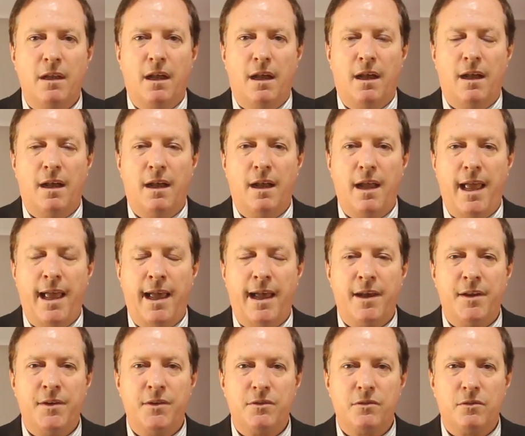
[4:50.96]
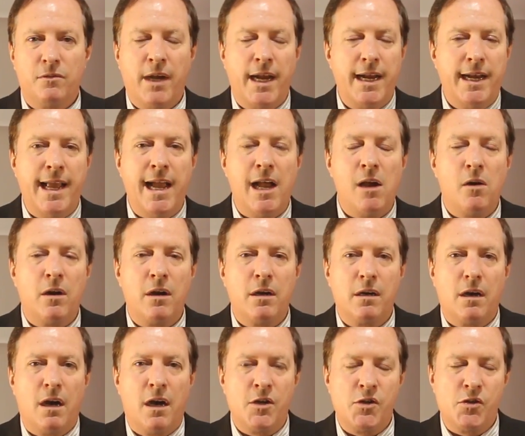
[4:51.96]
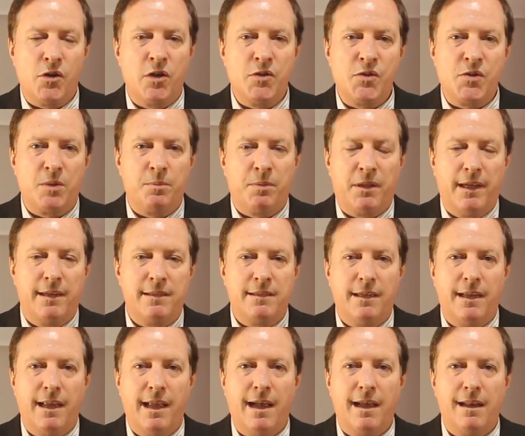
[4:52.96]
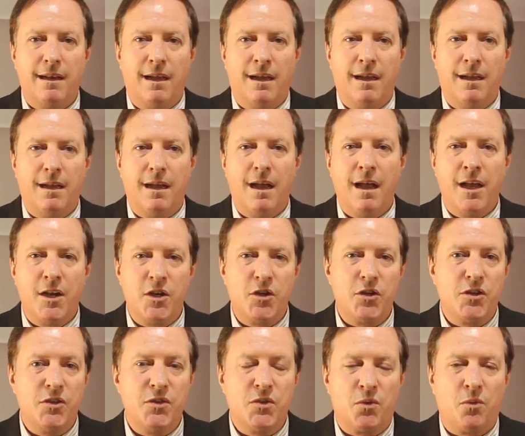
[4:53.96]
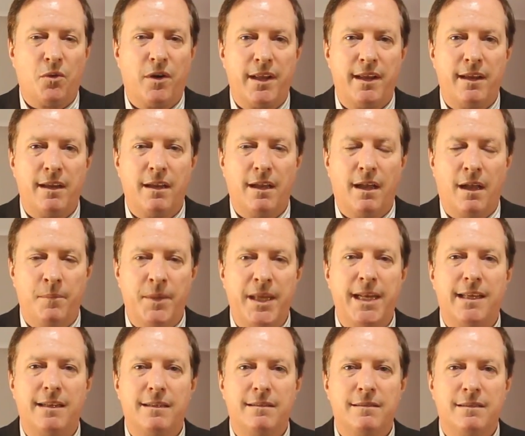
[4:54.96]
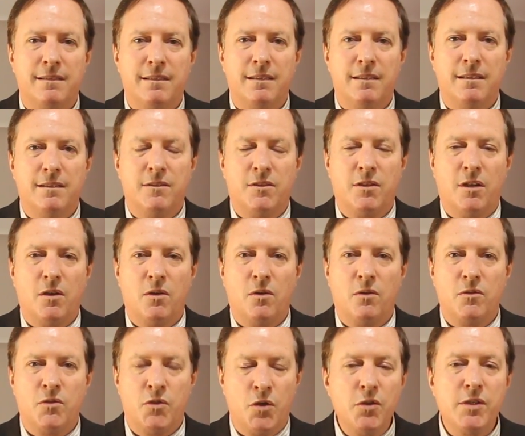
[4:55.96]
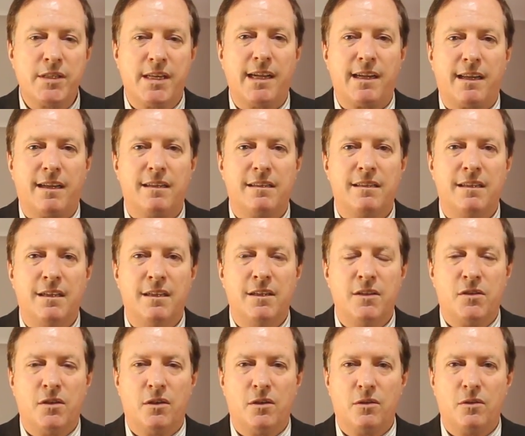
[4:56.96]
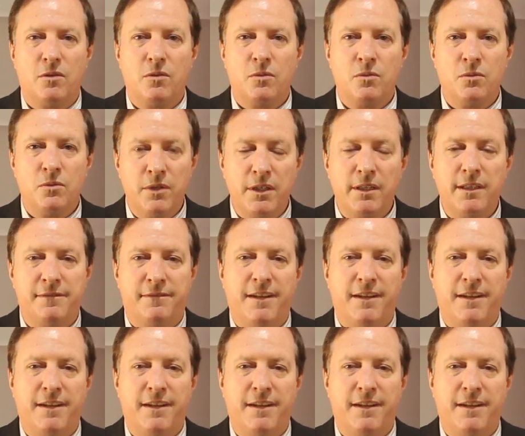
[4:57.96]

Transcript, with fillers: Uh, and right now, our, our drones are planting at 120 a minute, so two a second, so really